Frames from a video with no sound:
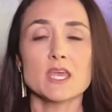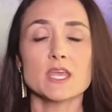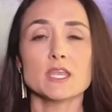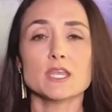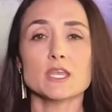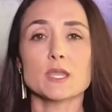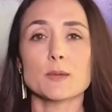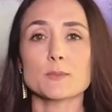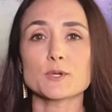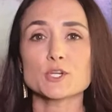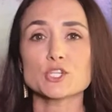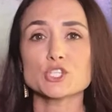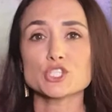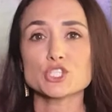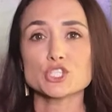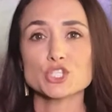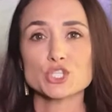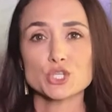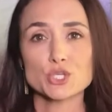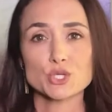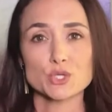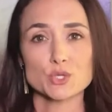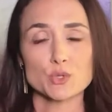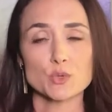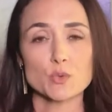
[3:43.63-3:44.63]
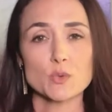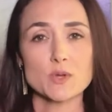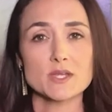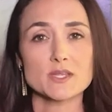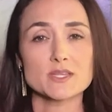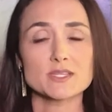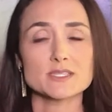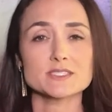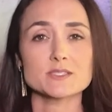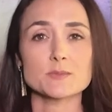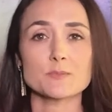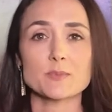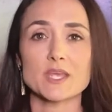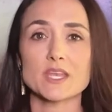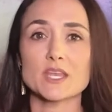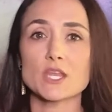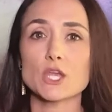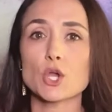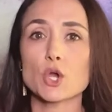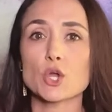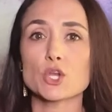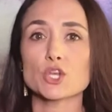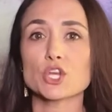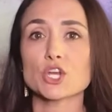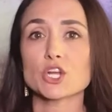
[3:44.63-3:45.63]
Number two,
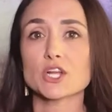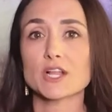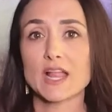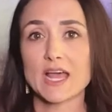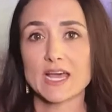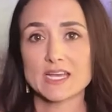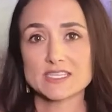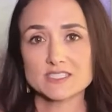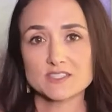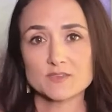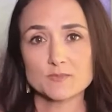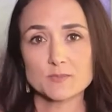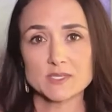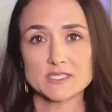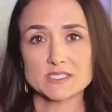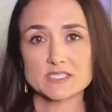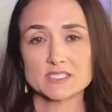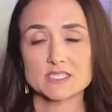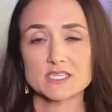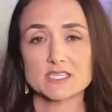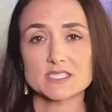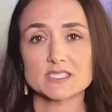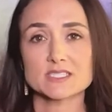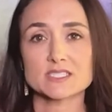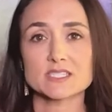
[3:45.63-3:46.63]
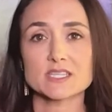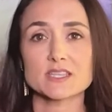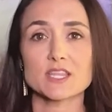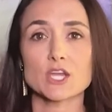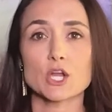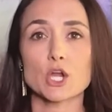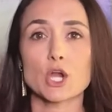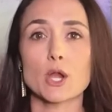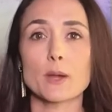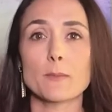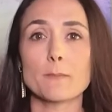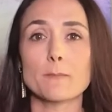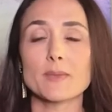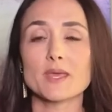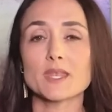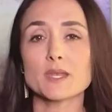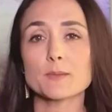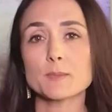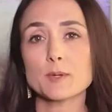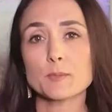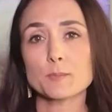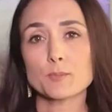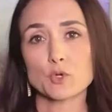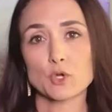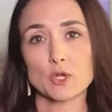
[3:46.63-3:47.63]
depending on your class of business, there are
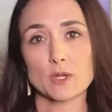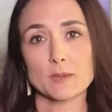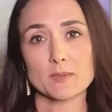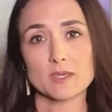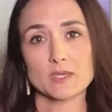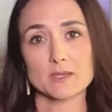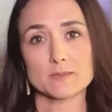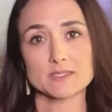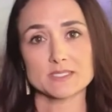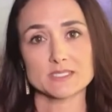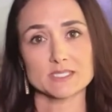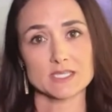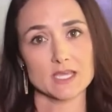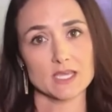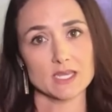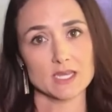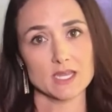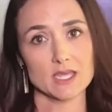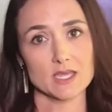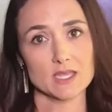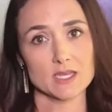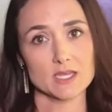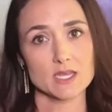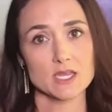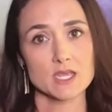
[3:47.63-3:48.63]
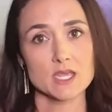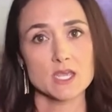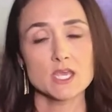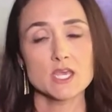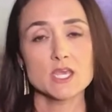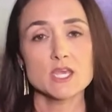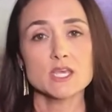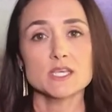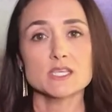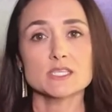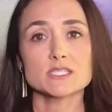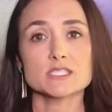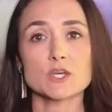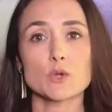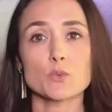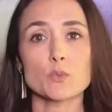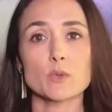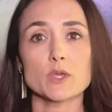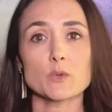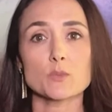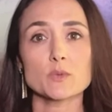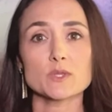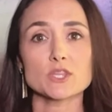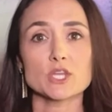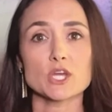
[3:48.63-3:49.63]
minimum premiums to get in. So
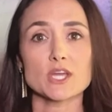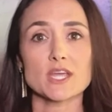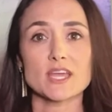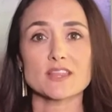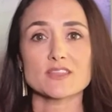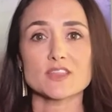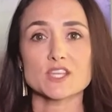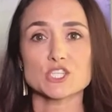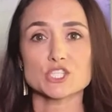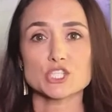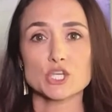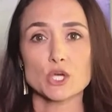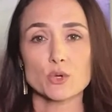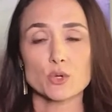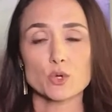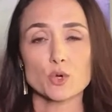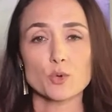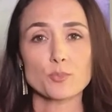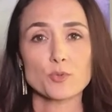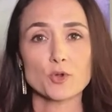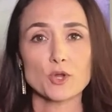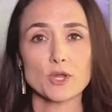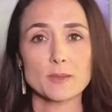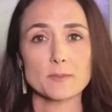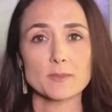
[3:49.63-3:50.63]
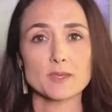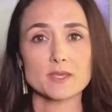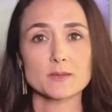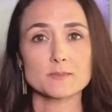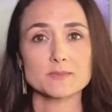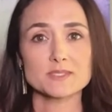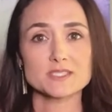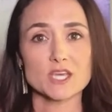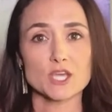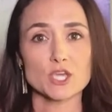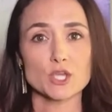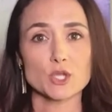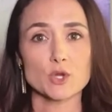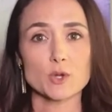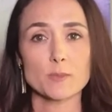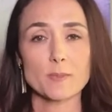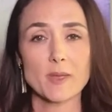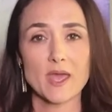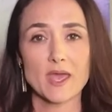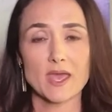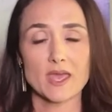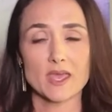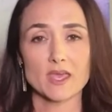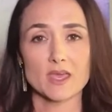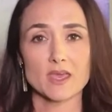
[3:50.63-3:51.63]
we would look at the total premiums that you're
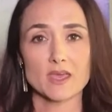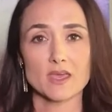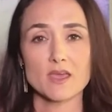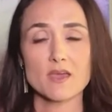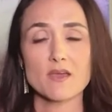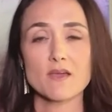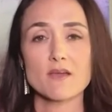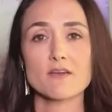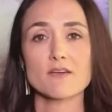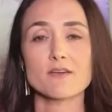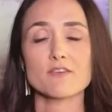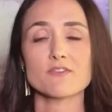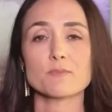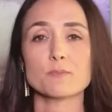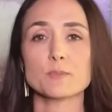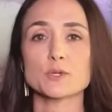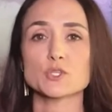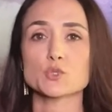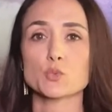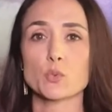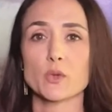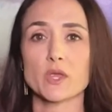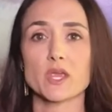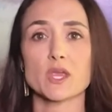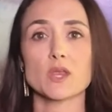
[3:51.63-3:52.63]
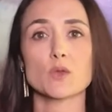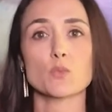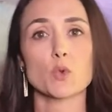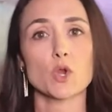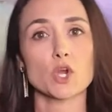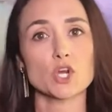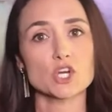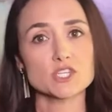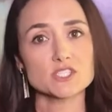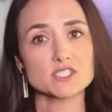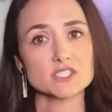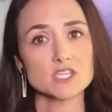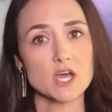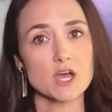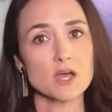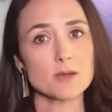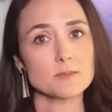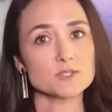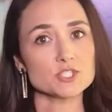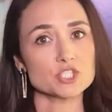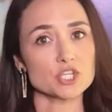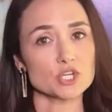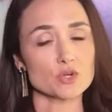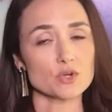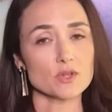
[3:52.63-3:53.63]
paying between workers'
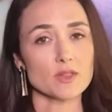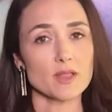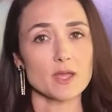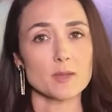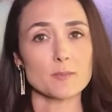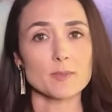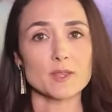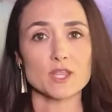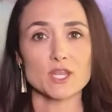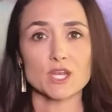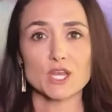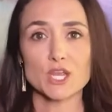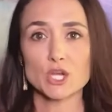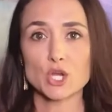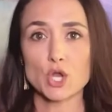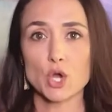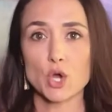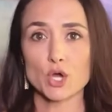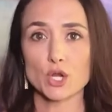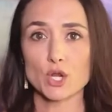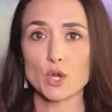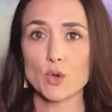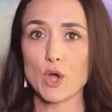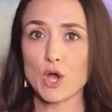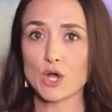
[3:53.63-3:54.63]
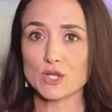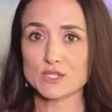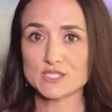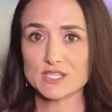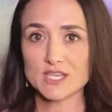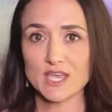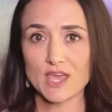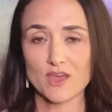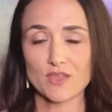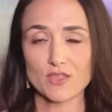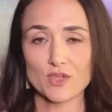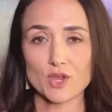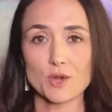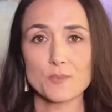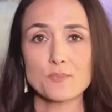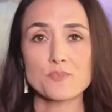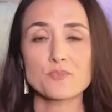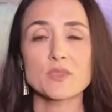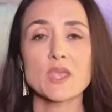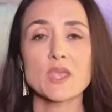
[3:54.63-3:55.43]
comp, general liability, and auto altogether,